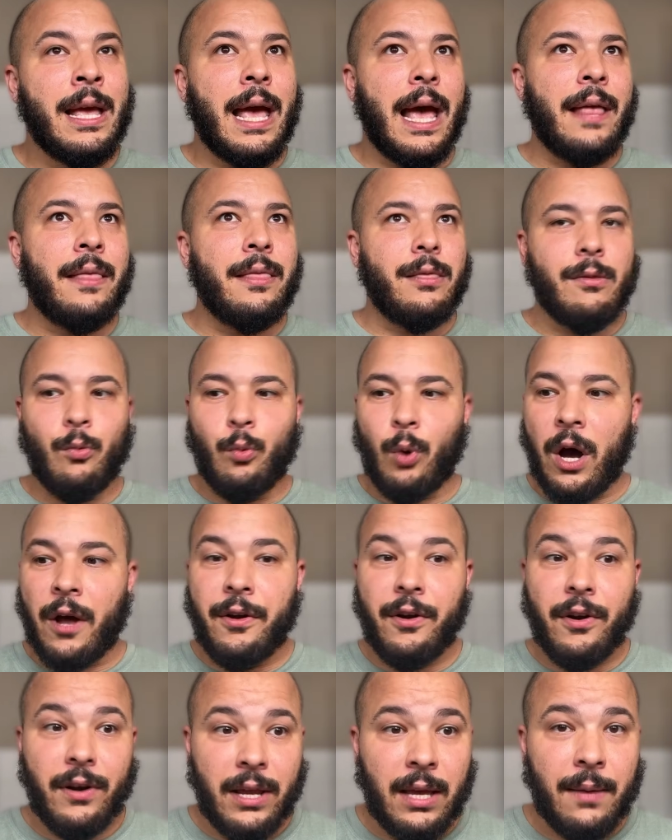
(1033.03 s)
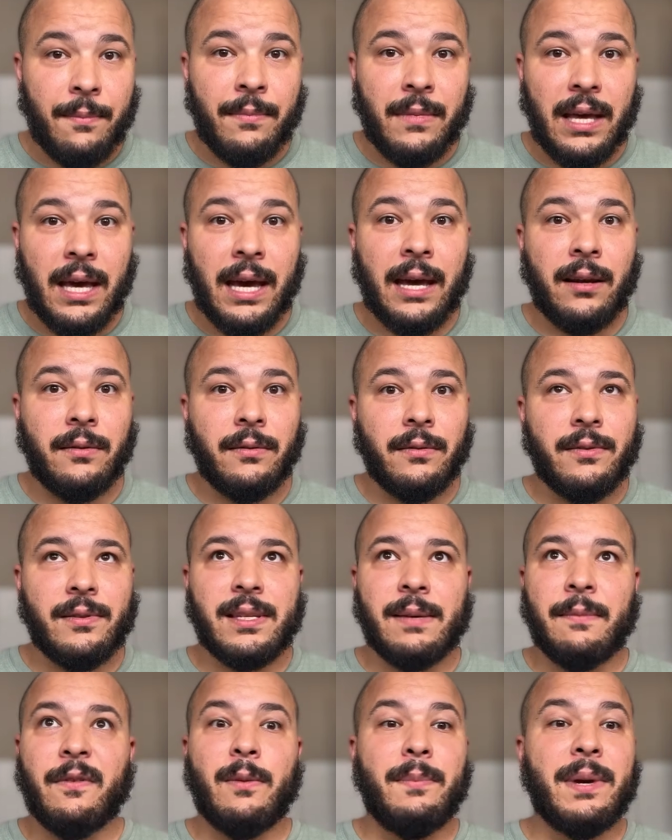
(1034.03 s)
And under him, they had
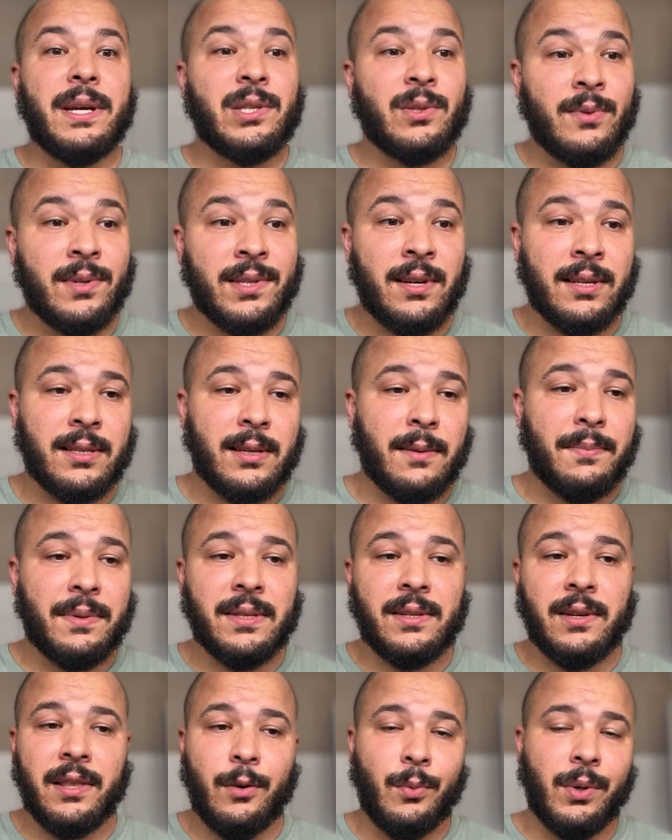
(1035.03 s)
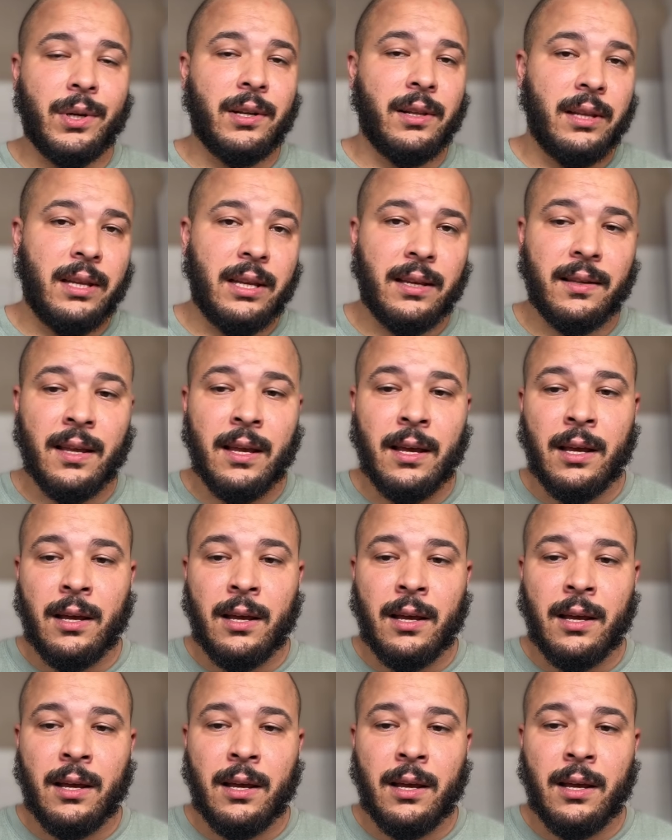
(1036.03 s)
some of the best results up until they won the league